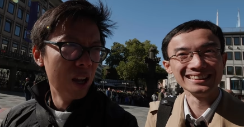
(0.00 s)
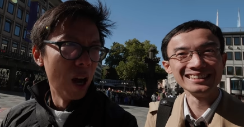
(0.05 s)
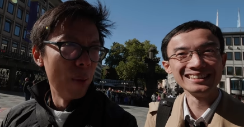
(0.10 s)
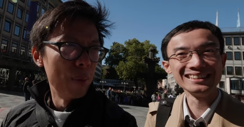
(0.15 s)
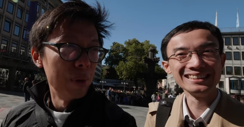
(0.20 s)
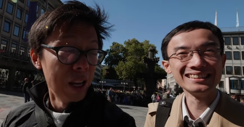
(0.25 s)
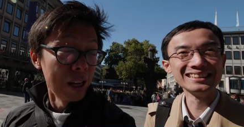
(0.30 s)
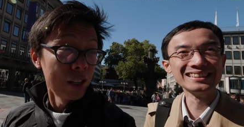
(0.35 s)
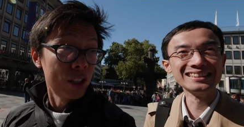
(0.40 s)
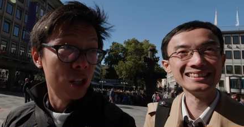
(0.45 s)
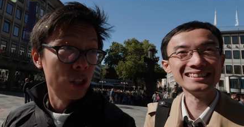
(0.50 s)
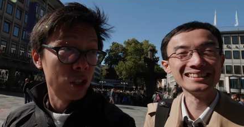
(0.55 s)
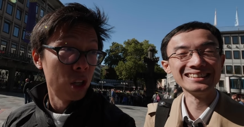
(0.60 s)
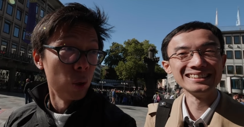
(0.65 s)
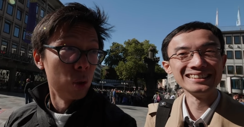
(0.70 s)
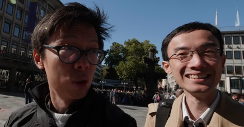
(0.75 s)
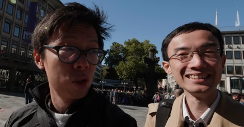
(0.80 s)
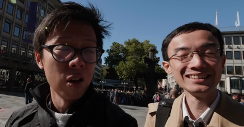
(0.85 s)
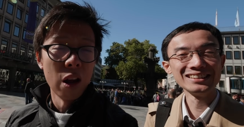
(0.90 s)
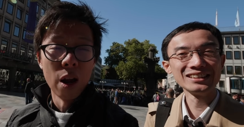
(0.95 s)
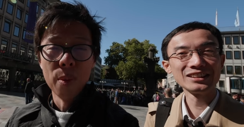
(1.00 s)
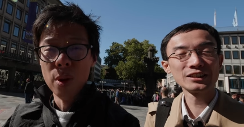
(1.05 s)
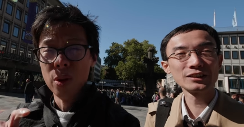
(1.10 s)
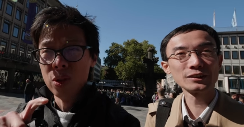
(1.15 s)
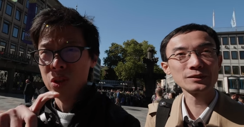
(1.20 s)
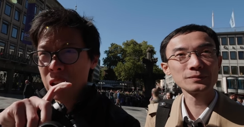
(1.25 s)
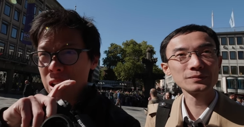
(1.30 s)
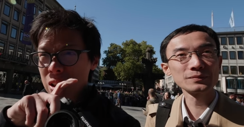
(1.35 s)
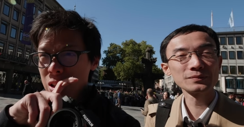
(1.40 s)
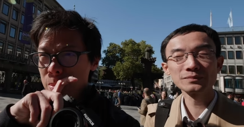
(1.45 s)
Speaker 1: I mean the X2 is great, I'm
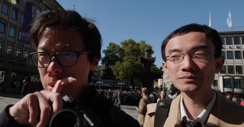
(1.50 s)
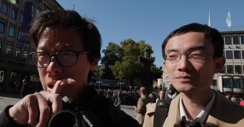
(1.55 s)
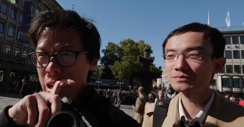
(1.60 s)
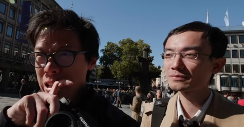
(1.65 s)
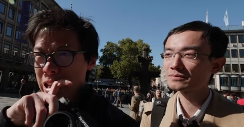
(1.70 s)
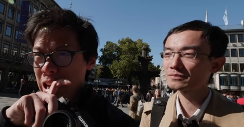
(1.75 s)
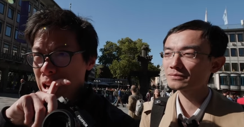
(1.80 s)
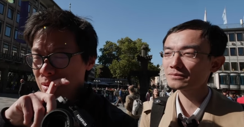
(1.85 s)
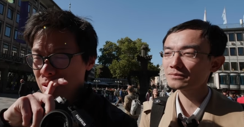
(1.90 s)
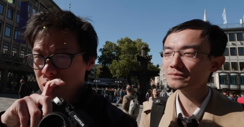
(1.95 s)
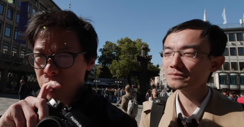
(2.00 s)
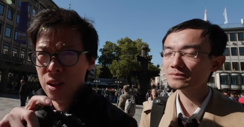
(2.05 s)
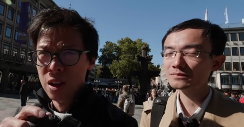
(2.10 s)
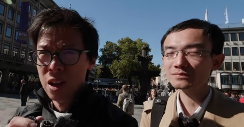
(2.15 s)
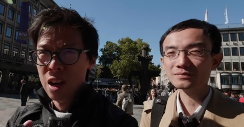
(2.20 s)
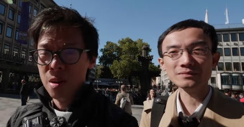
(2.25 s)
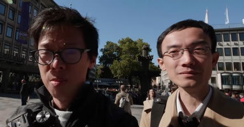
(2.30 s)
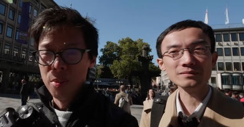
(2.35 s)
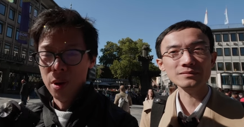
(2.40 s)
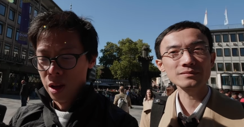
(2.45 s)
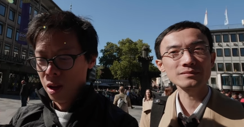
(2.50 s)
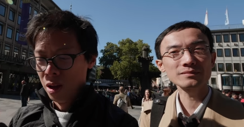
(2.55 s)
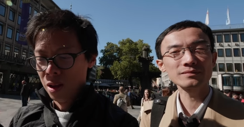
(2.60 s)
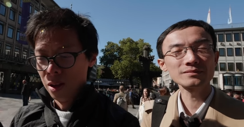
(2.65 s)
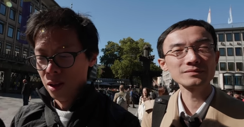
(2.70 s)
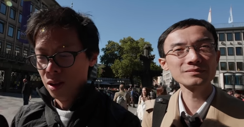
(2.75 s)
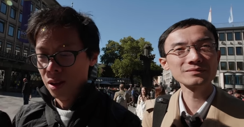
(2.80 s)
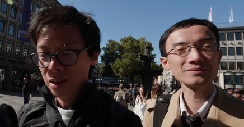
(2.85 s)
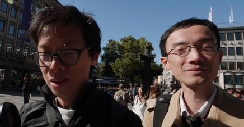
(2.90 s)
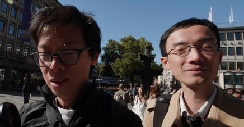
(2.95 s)
not saying it's a bad camera, but it,